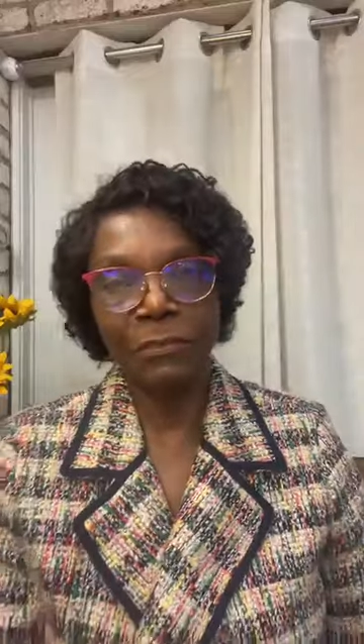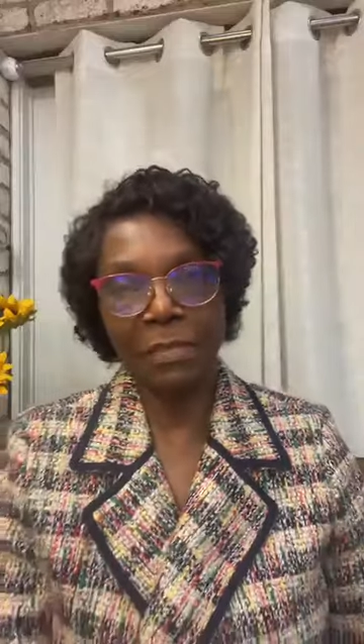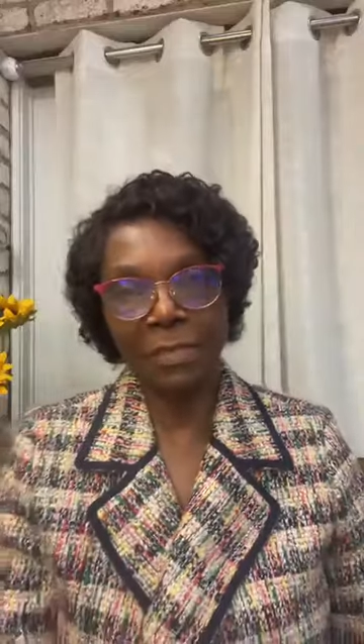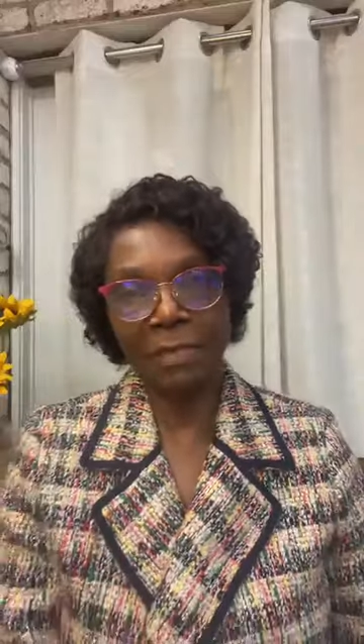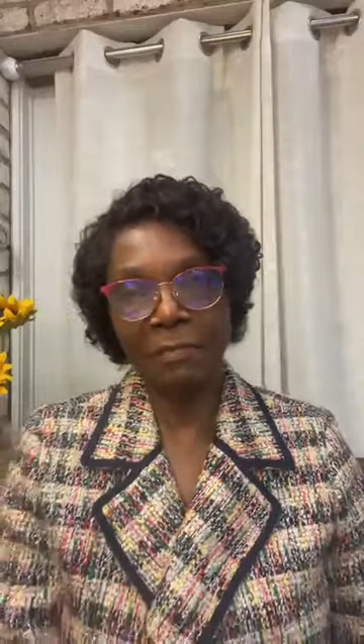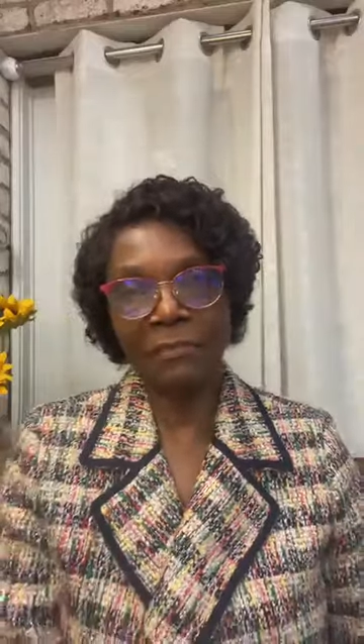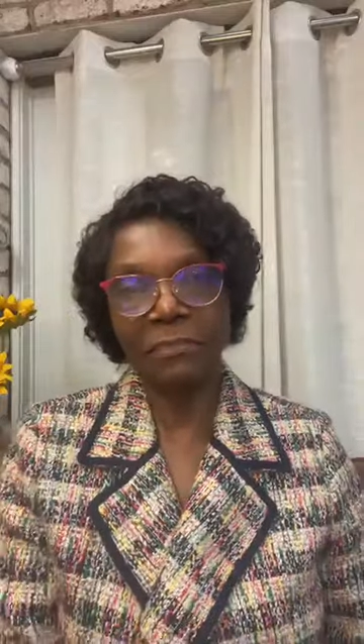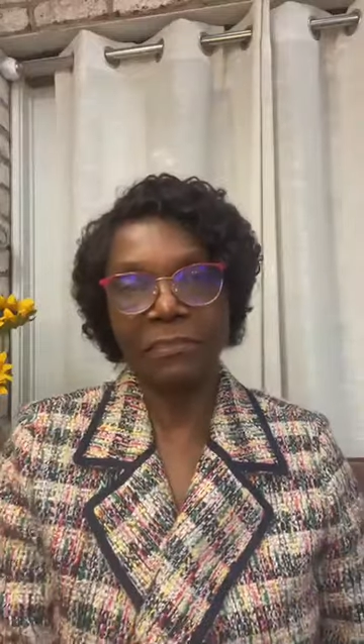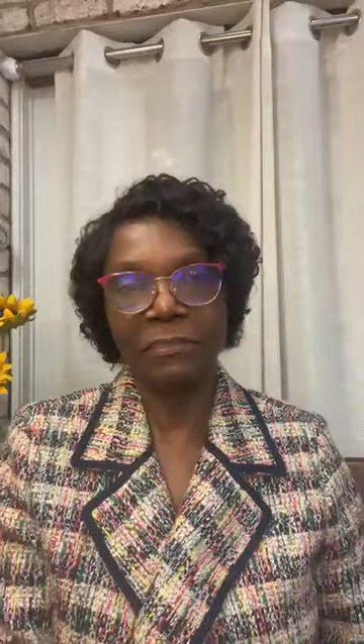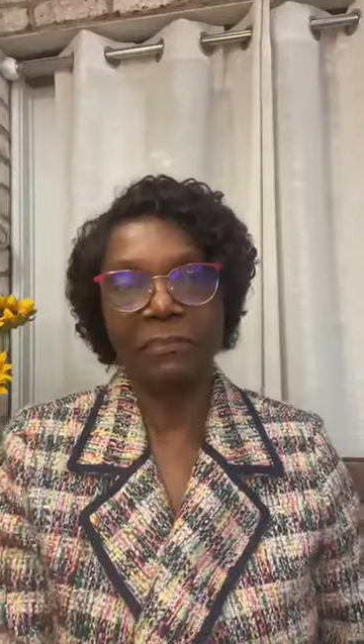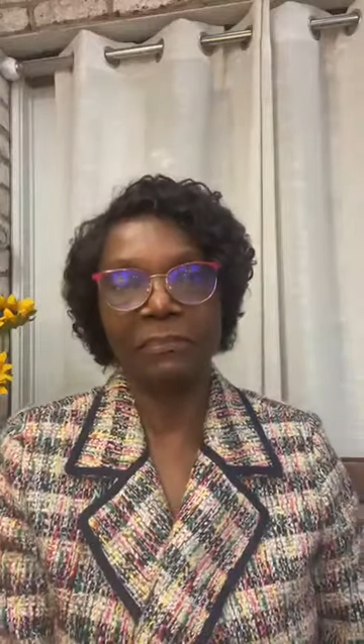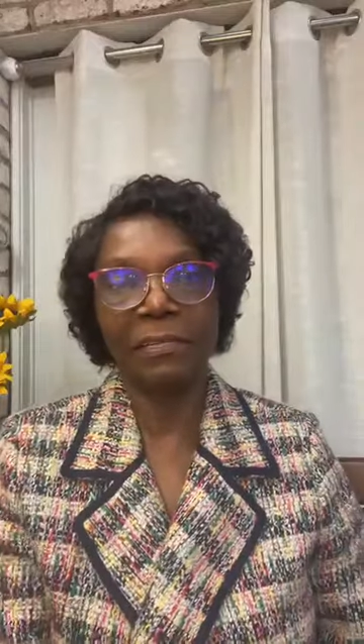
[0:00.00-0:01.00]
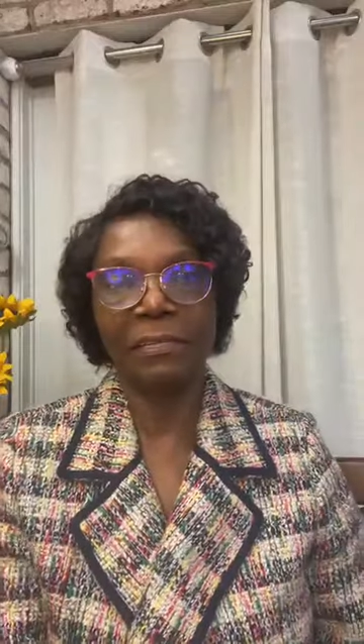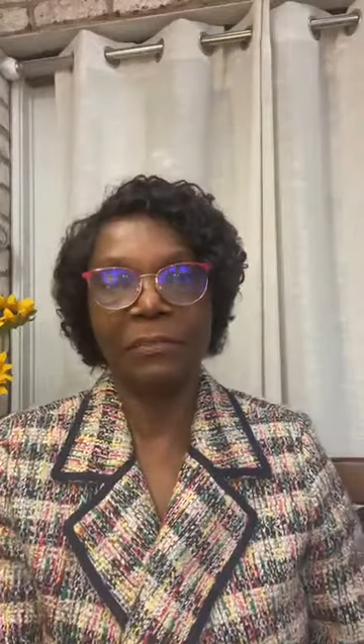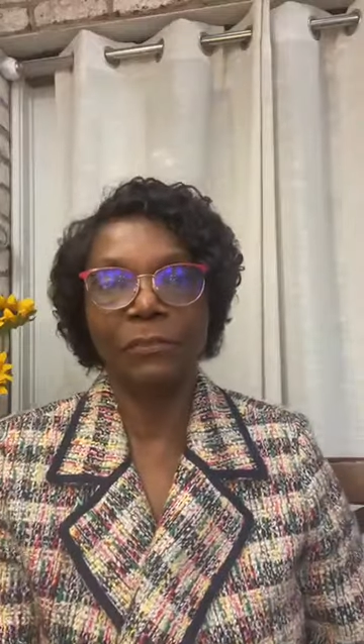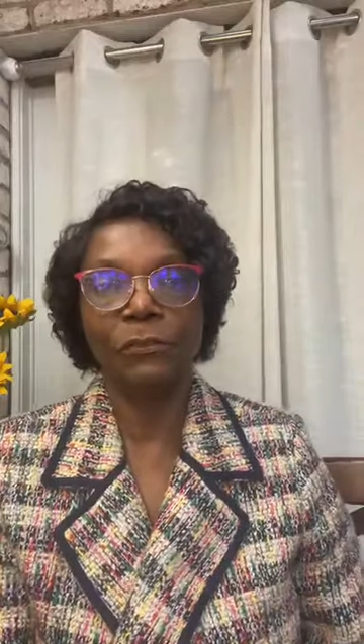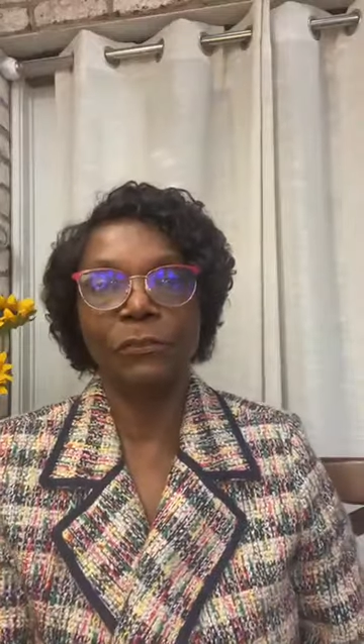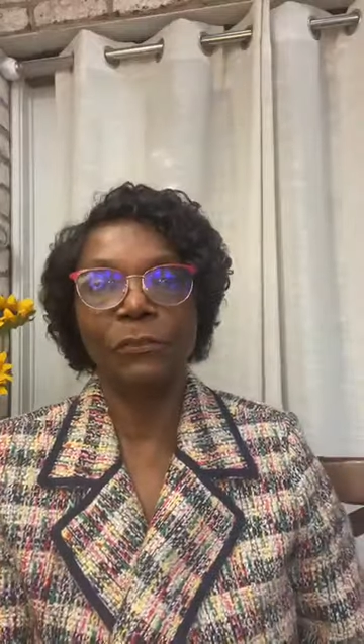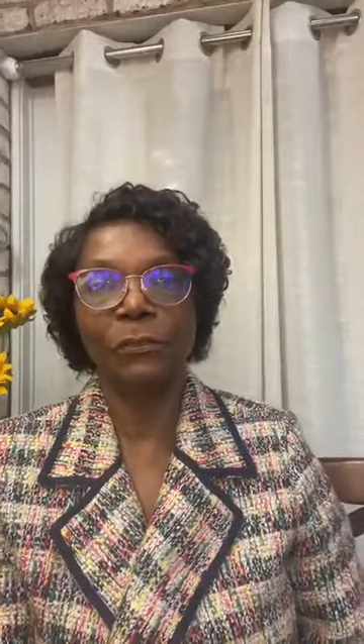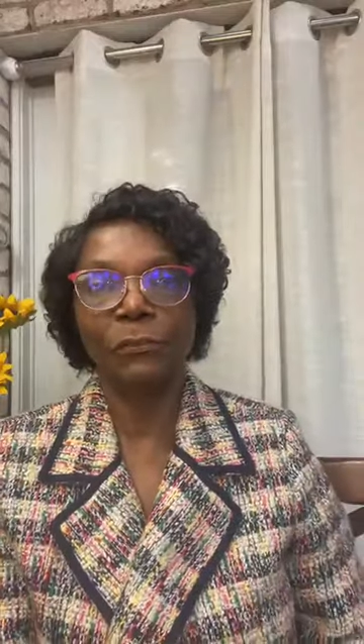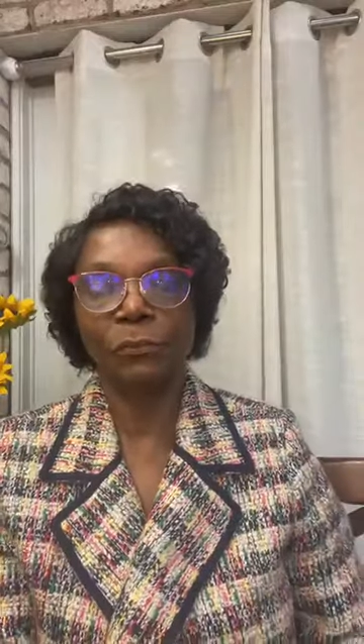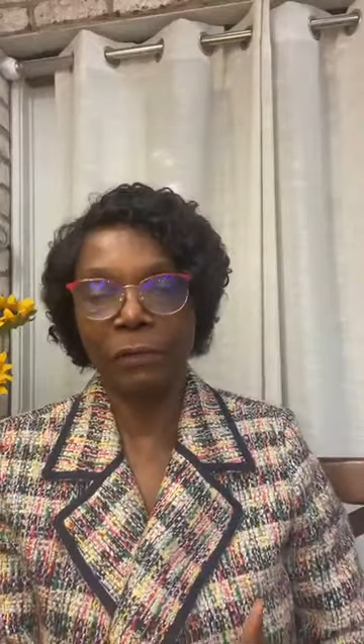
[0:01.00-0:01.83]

dialysis is there to